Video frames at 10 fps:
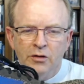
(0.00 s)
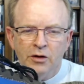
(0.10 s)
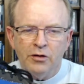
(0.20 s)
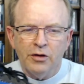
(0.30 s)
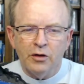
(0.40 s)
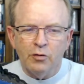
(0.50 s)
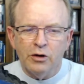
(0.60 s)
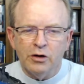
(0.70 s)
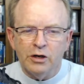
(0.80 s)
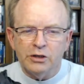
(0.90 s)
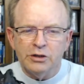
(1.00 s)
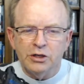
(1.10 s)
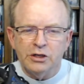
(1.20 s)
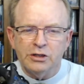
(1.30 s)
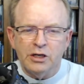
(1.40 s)
The other thing we're going to
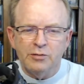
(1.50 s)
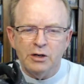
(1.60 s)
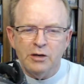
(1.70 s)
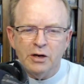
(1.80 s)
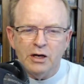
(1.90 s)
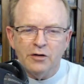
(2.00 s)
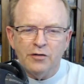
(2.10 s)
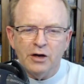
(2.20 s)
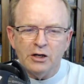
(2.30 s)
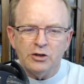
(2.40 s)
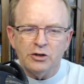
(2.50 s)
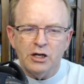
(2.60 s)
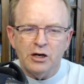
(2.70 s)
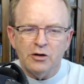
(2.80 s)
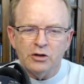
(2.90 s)
see is that many manufacturers
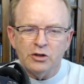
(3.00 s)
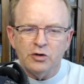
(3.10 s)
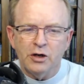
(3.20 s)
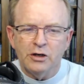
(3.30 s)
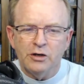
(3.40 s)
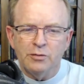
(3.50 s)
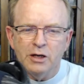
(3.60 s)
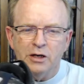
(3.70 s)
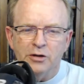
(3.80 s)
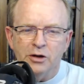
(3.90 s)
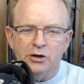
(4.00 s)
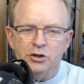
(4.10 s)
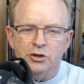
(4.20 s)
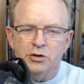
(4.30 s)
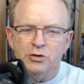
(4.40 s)
now are trying to make their
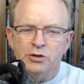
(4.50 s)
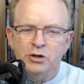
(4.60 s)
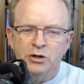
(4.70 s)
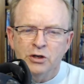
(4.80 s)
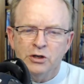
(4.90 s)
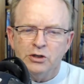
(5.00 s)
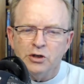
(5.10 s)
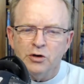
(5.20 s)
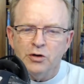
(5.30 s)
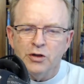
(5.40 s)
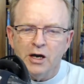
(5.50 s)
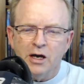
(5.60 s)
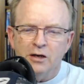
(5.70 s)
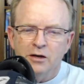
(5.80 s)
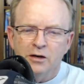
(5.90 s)
shoes so
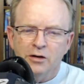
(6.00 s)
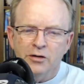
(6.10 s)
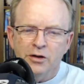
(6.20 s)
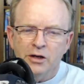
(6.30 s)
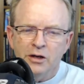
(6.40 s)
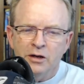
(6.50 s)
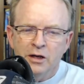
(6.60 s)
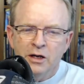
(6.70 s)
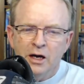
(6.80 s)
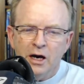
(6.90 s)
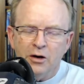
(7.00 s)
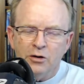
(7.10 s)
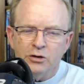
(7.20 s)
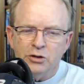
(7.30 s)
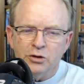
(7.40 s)
that the
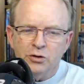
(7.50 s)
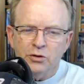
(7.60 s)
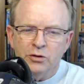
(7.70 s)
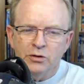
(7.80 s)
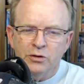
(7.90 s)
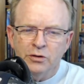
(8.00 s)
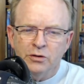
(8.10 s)
outer sole,